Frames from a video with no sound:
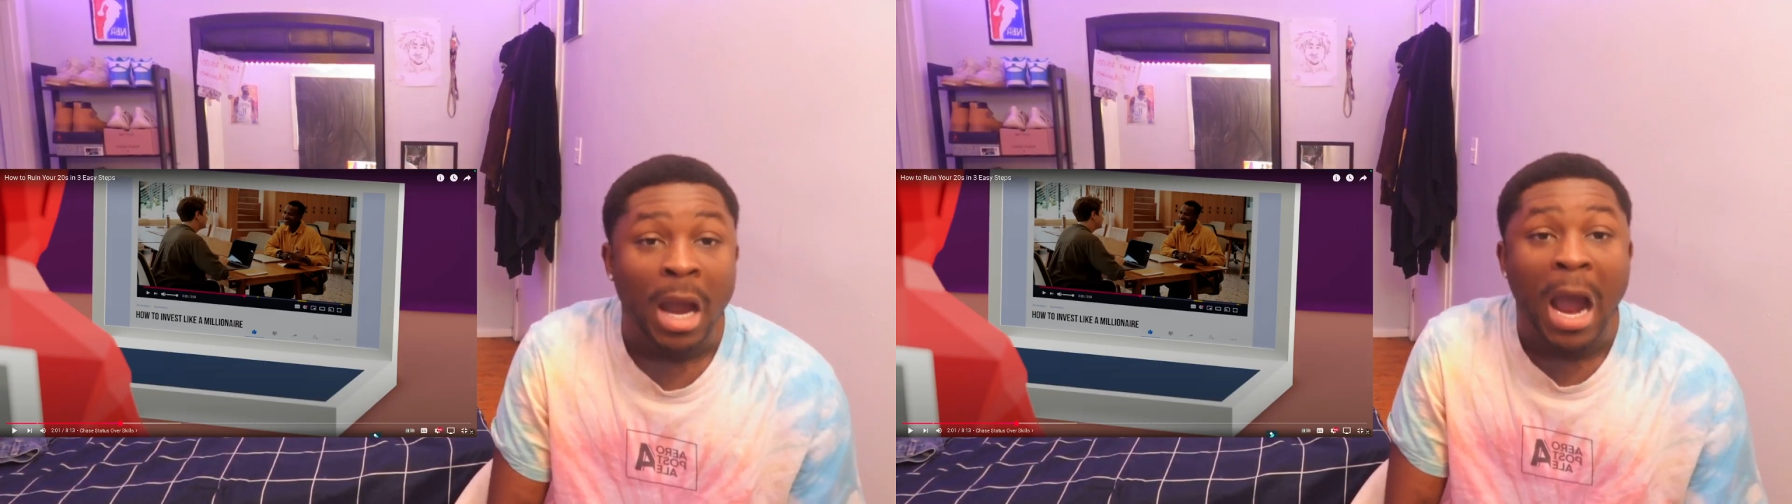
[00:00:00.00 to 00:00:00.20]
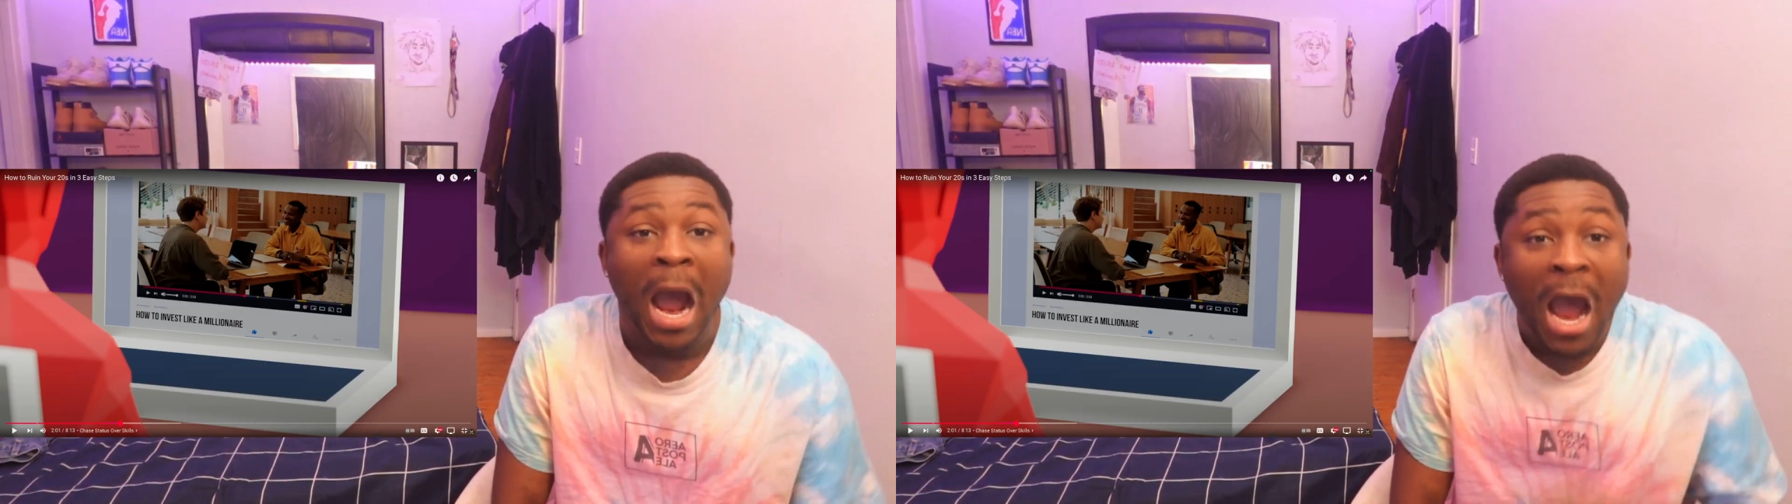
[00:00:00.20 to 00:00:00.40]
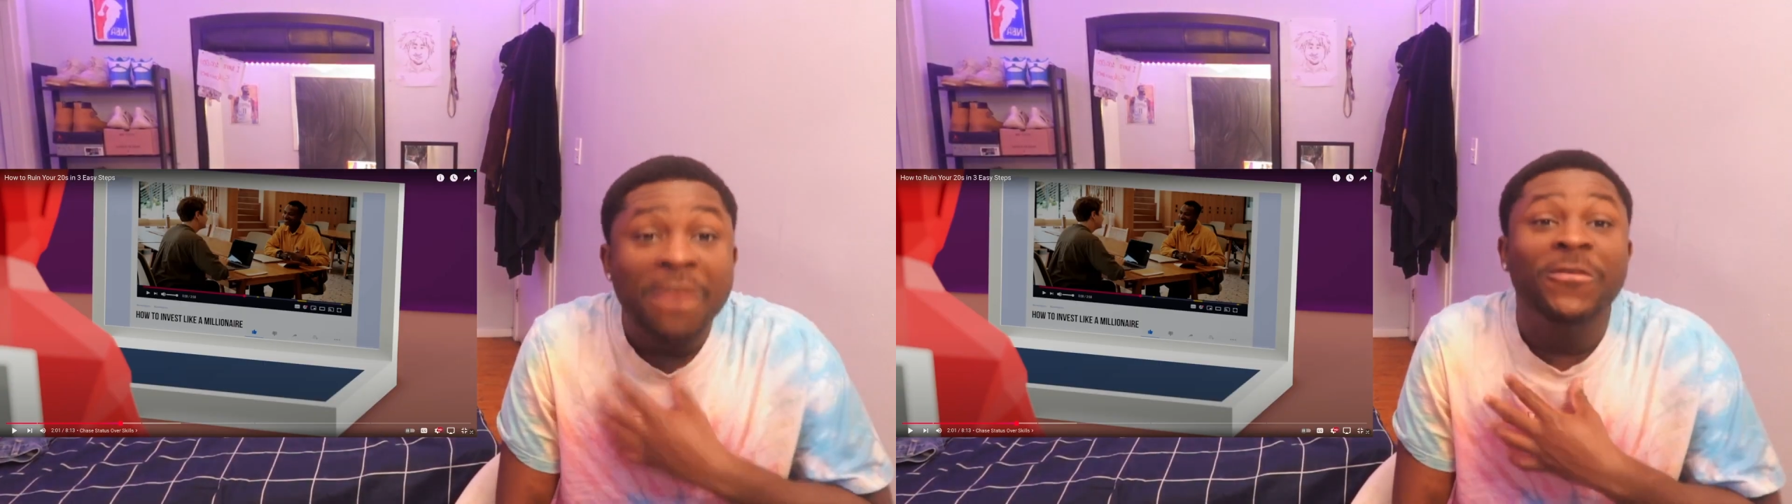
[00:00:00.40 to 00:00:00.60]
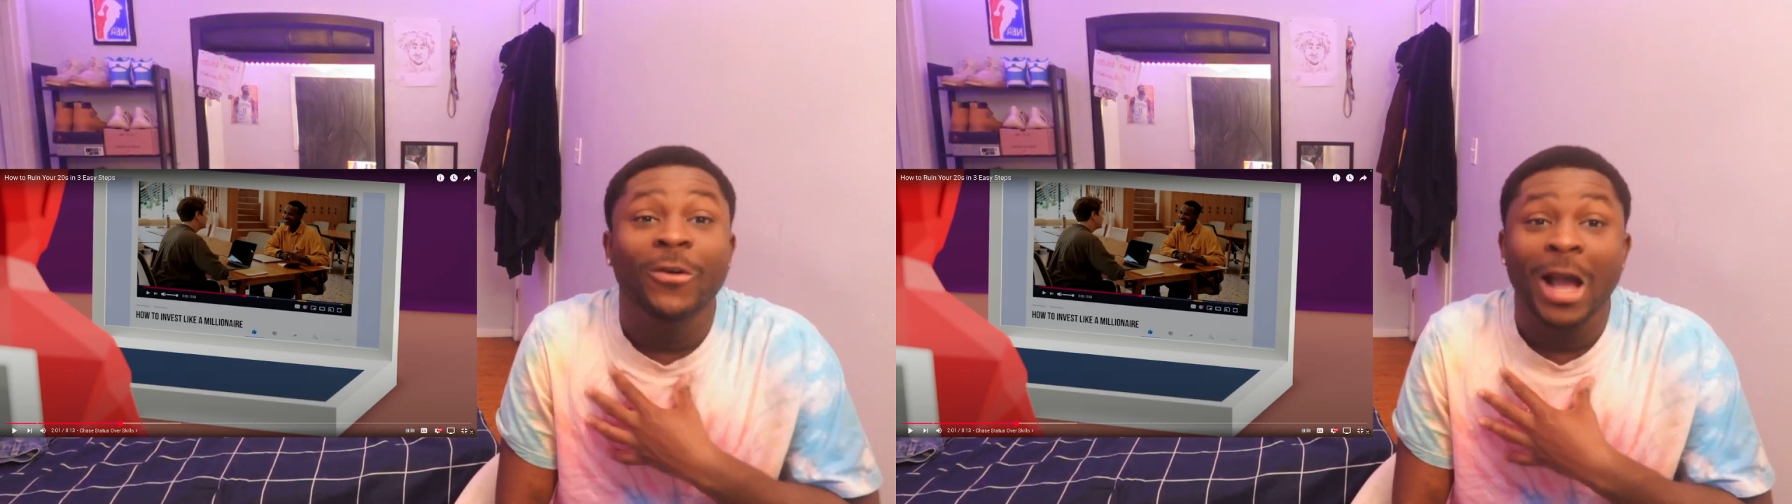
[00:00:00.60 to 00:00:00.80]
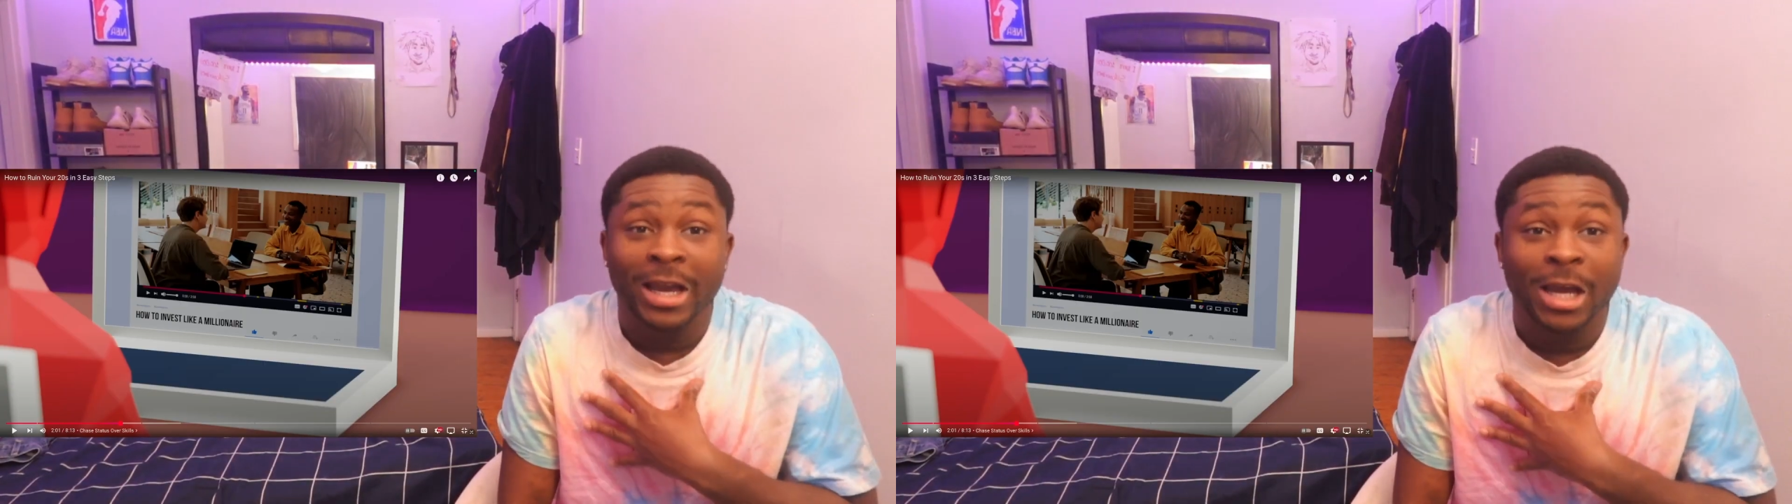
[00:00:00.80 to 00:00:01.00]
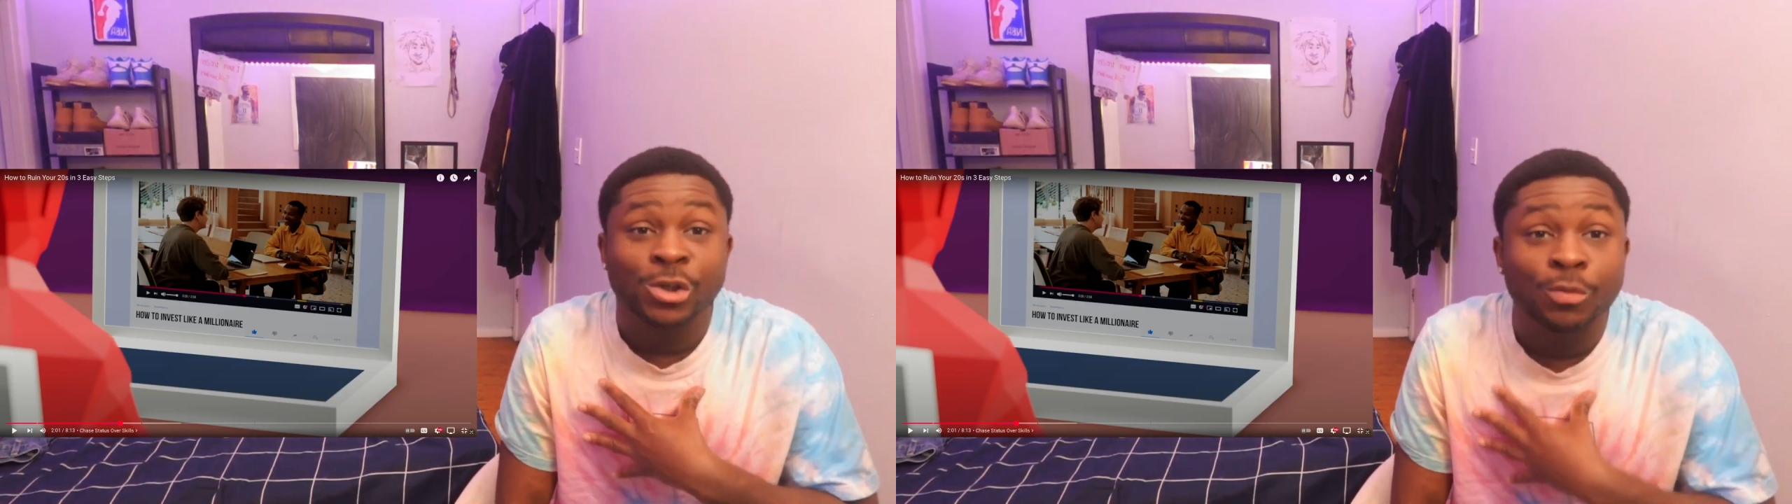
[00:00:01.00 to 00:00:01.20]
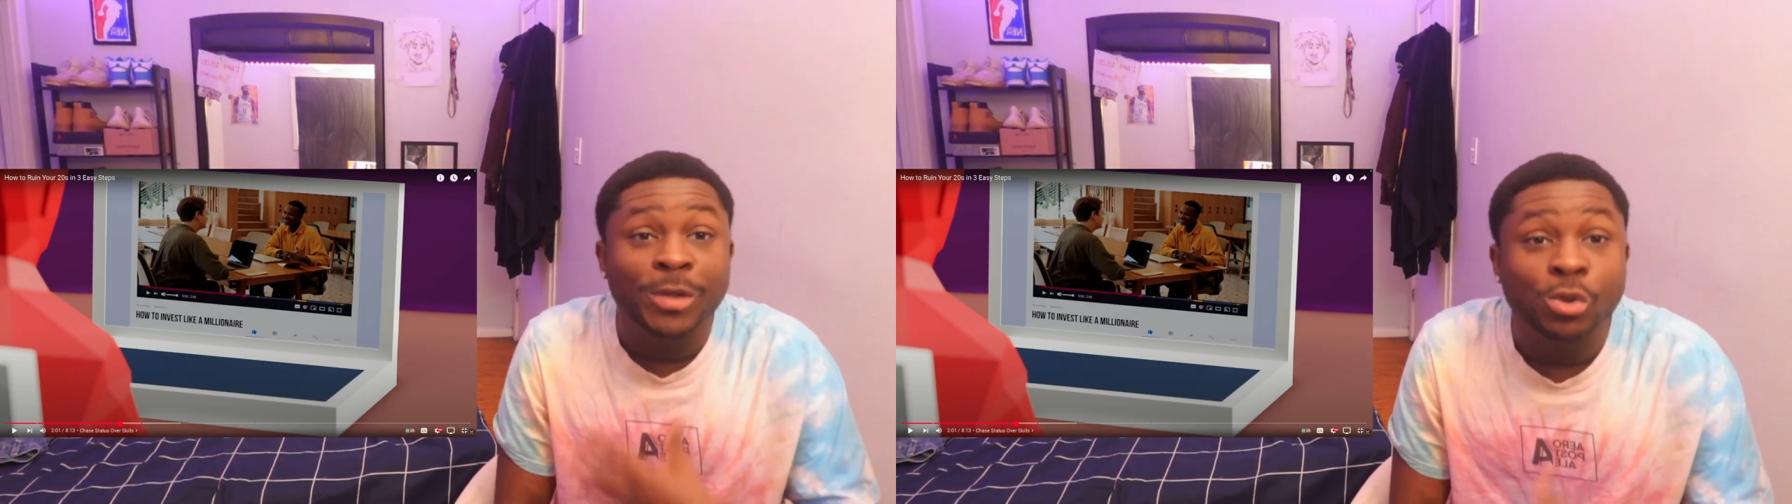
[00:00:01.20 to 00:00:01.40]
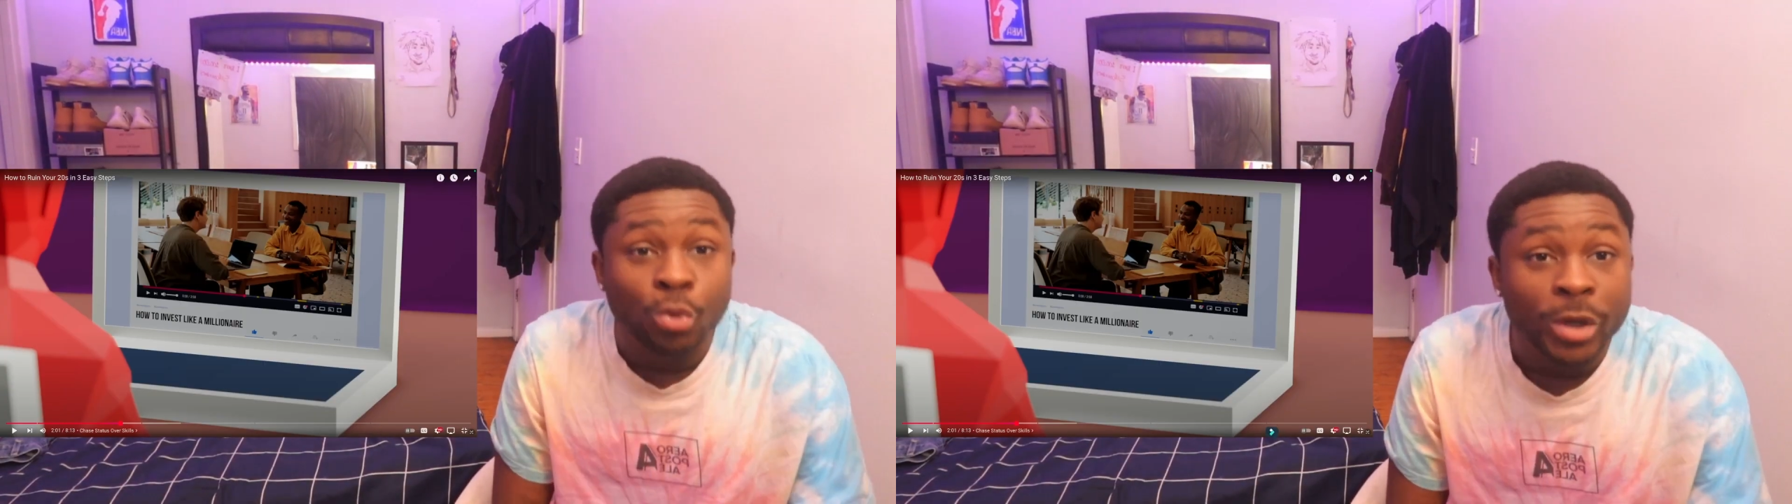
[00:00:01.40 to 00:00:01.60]
I feel like I should be
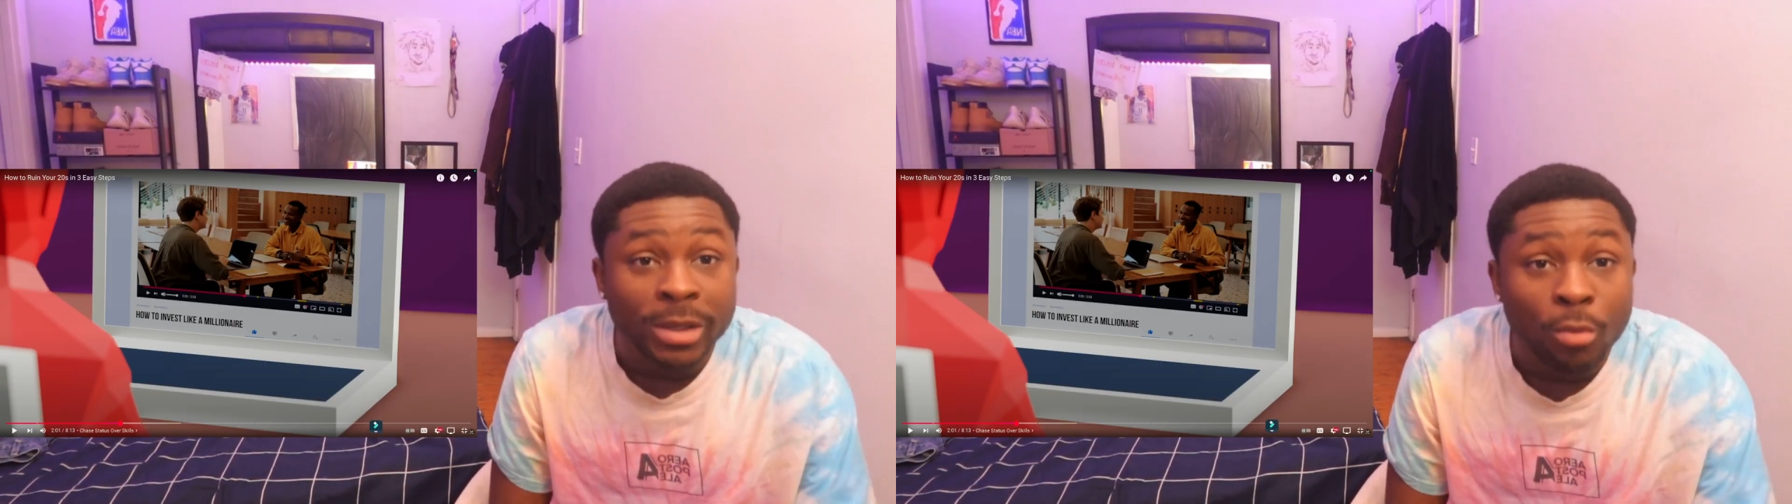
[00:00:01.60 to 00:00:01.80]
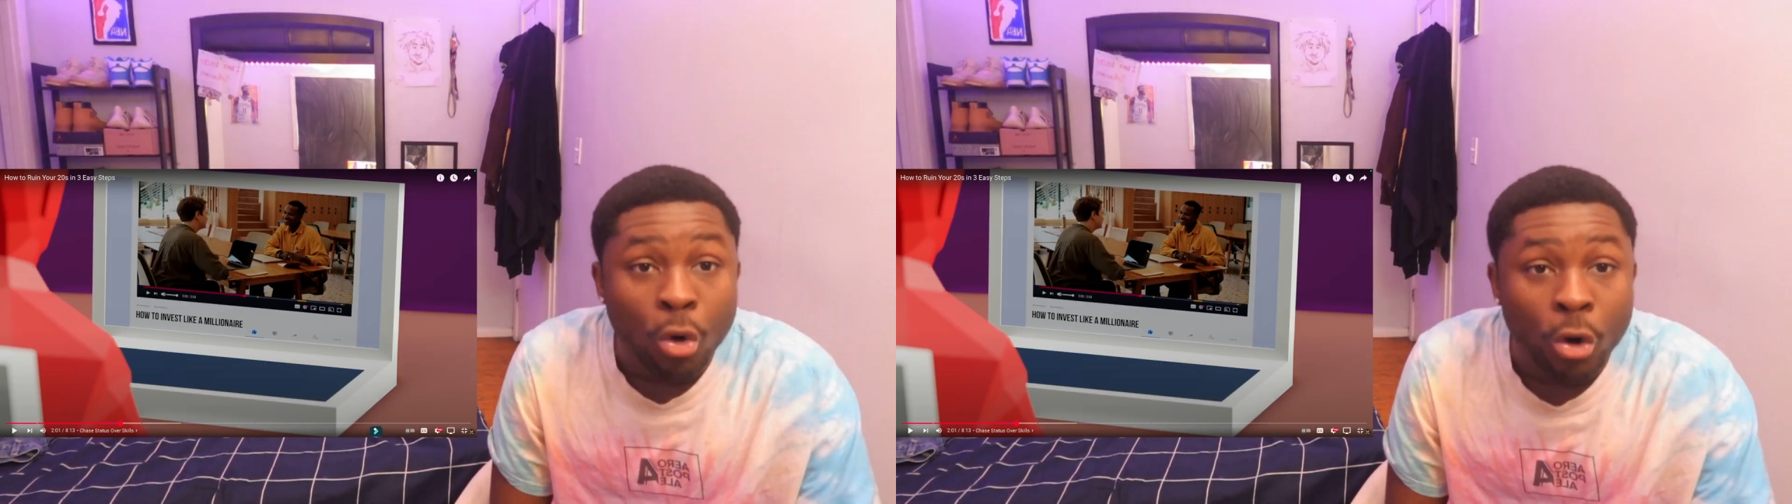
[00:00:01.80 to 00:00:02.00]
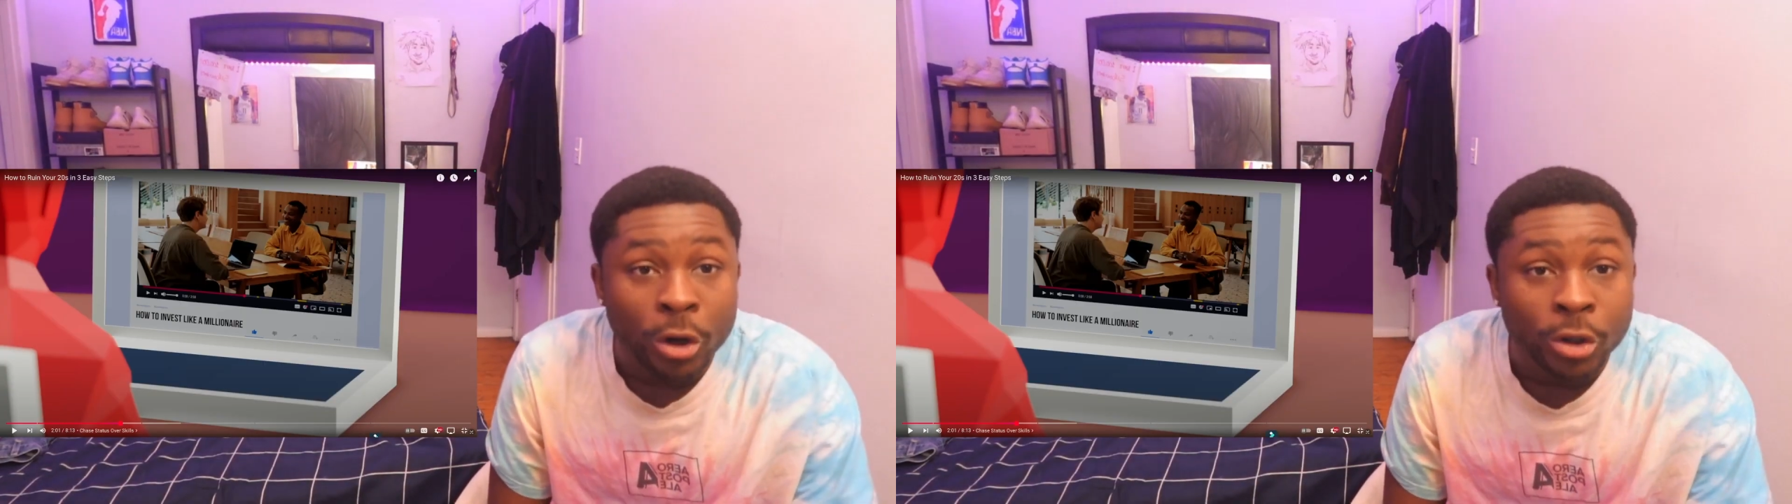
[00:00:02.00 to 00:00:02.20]
doing more,